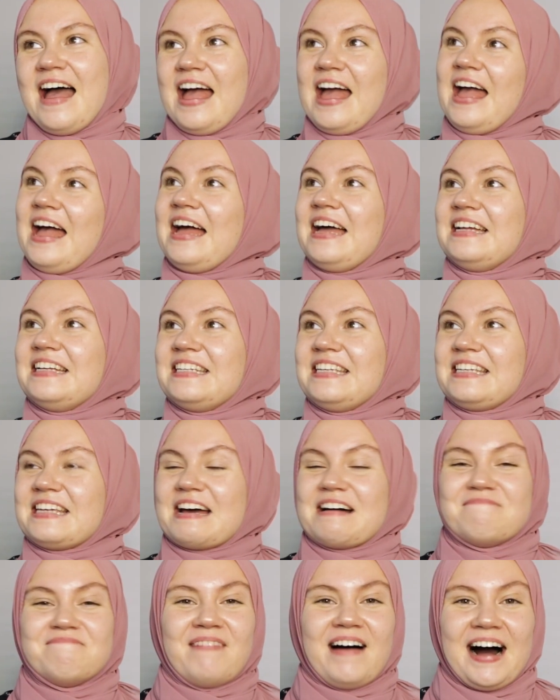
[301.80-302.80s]
And
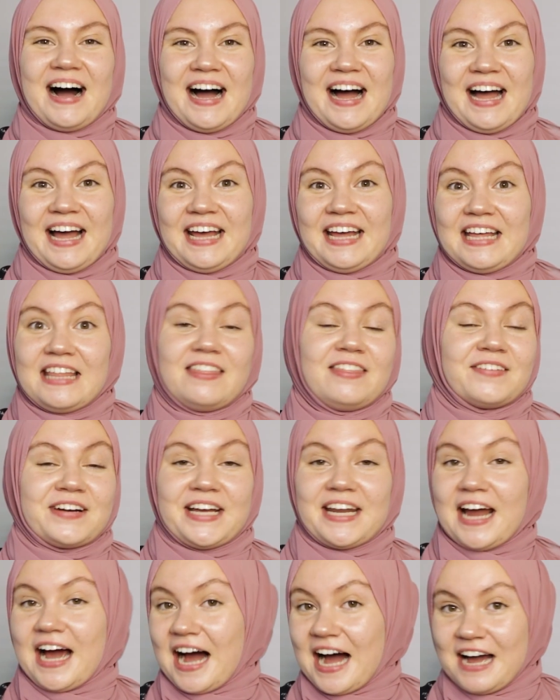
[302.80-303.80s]
my
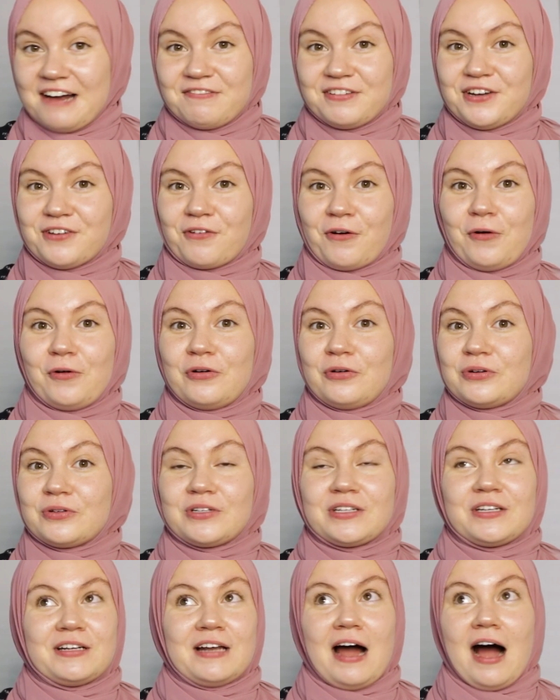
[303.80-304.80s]

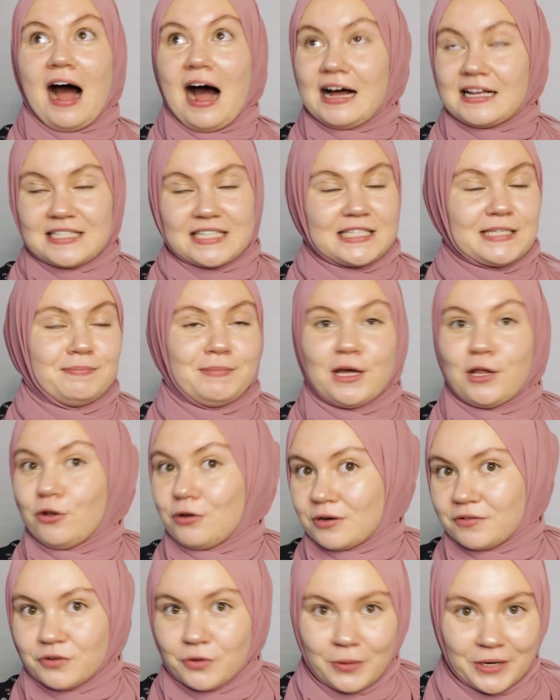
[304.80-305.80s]
3.5-year-old asks me a lot
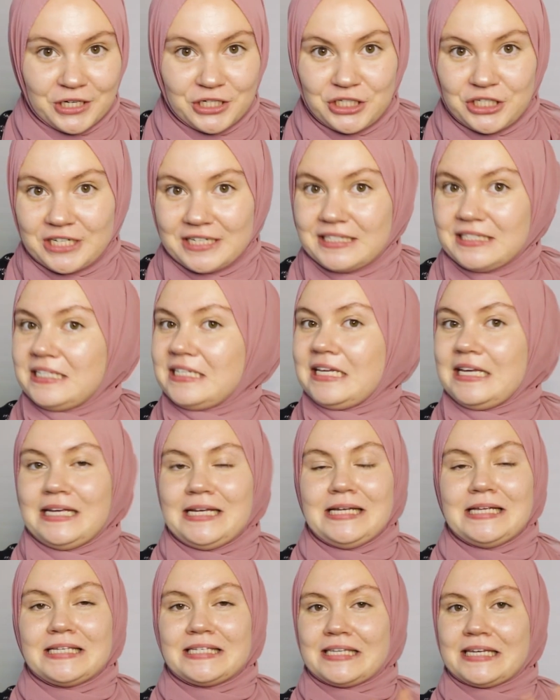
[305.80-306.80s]
of questions.
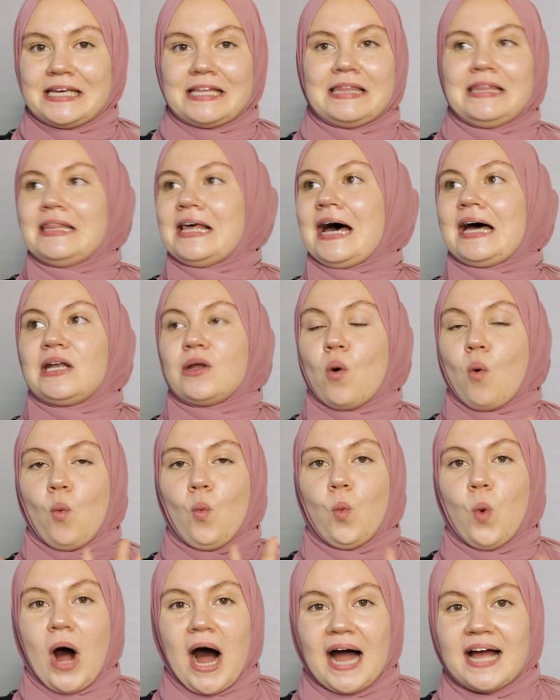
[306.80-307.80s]
He's in that
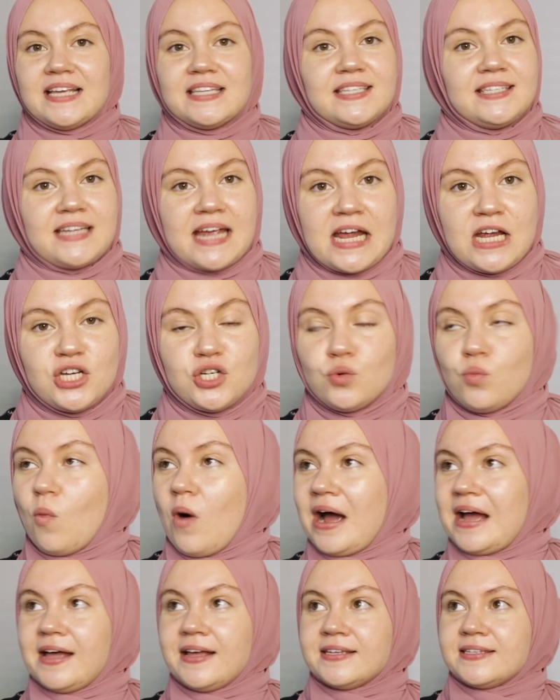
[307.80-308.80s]
why stage.
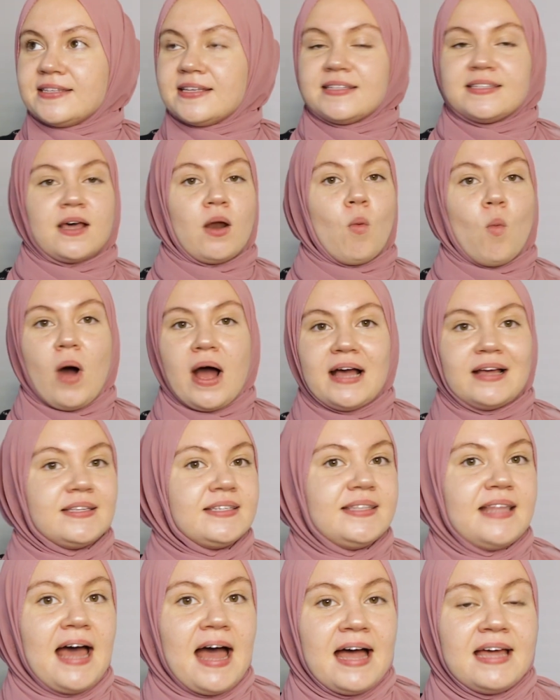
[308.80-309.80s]
Why is this and why is
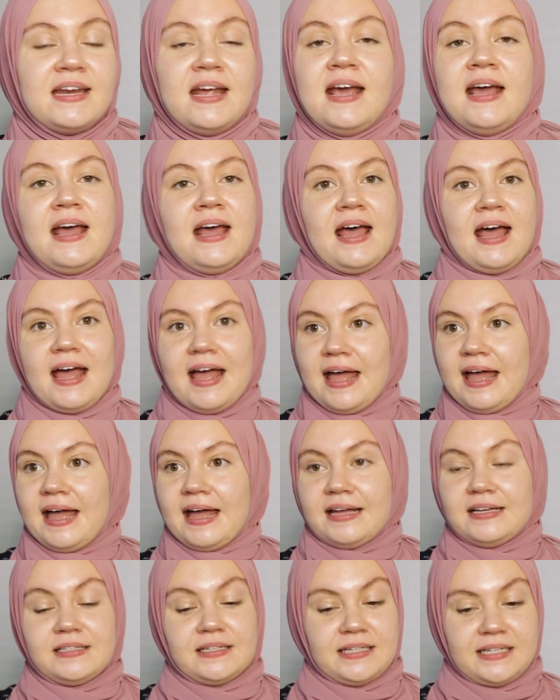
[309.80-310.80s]
that?
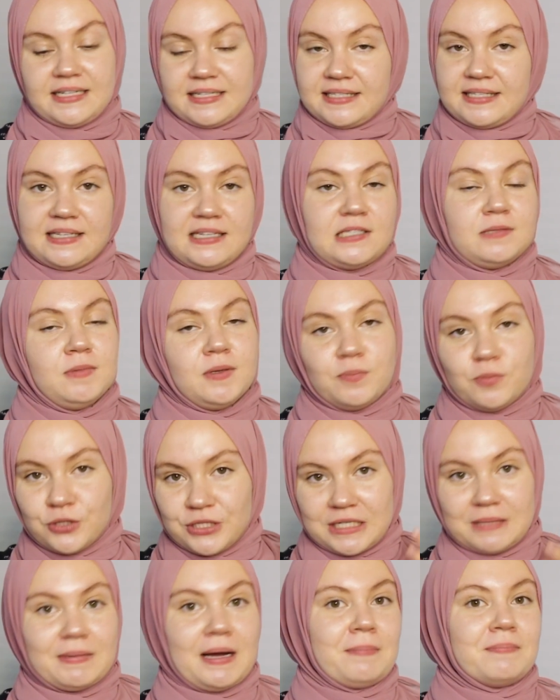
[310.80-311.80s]
And he sees me
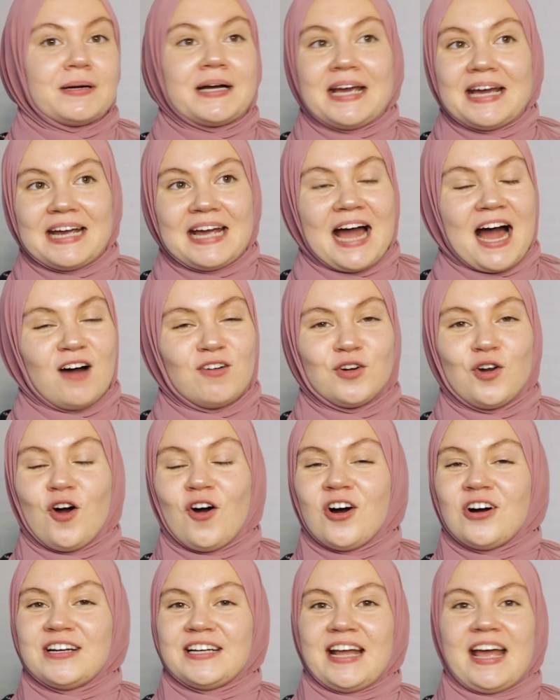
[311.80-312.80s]
putting my prayer gown
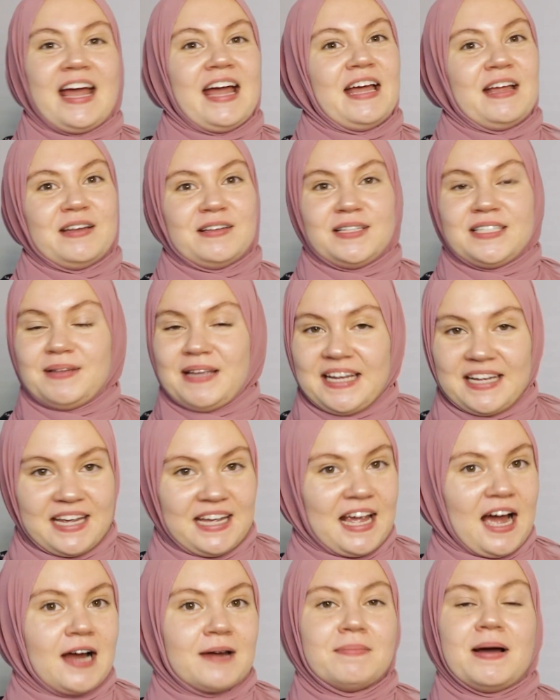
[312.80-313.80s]
on and
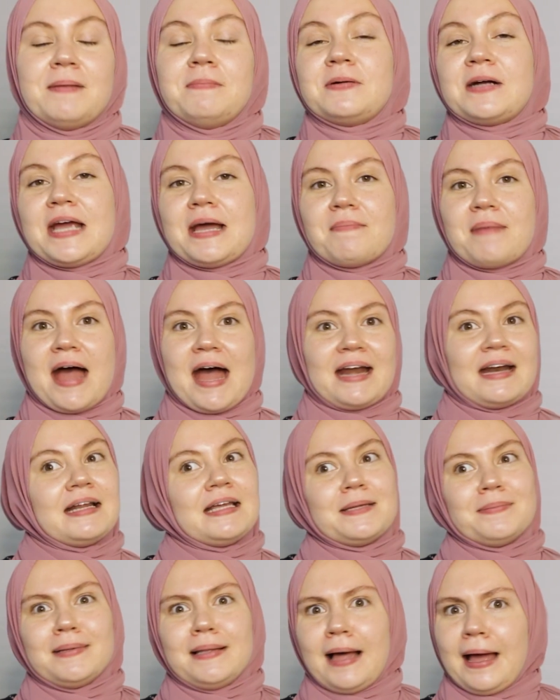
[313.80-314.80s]
taking out my prayer mat, and
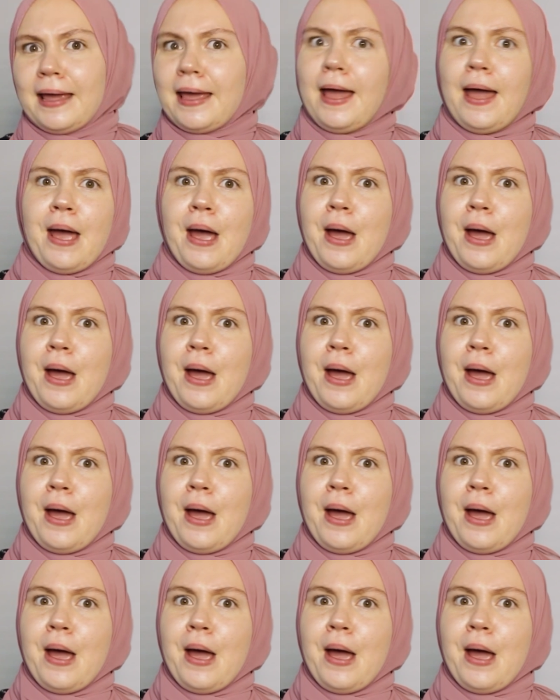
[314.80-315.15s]
he'd be like,